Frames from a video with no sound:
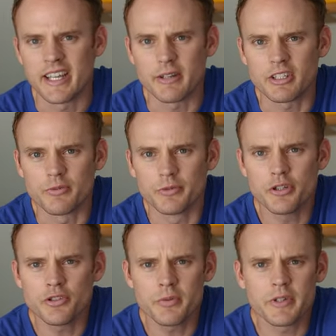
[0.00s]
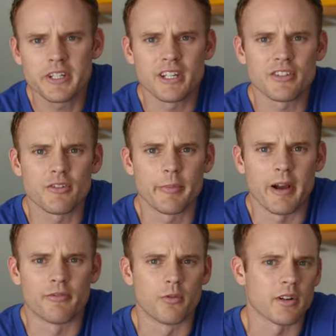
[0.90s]
It usually retails for
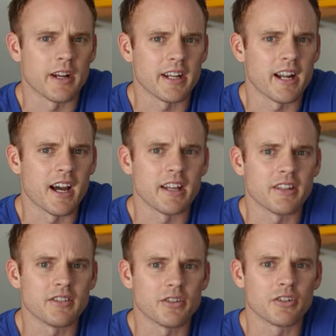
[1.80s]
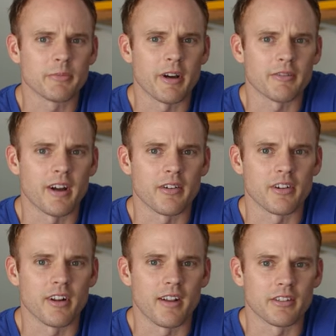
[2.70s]
about $4.99, so usually about
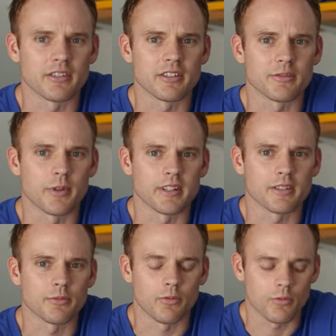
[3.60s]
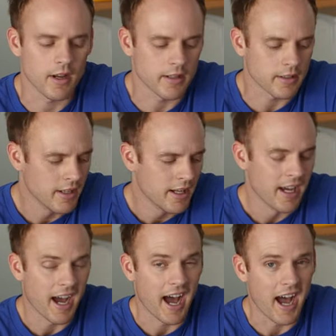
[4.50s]
$500 is what this will run.
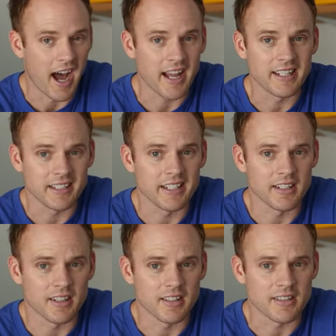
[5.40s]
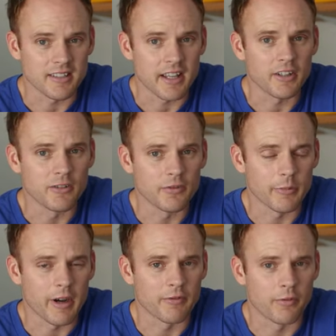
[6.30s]
I did get it on sale for
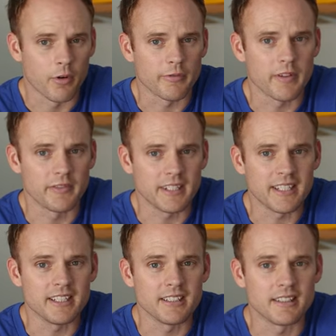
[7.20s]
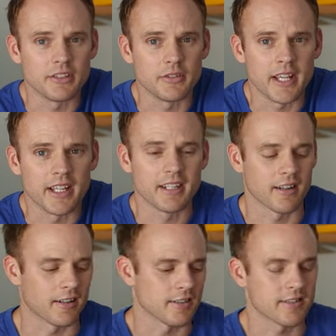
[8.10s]
about $4.15. You can get
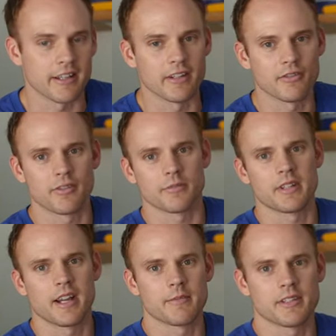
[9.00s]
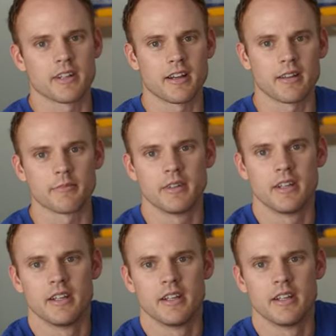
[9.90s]
it on sale from time to time,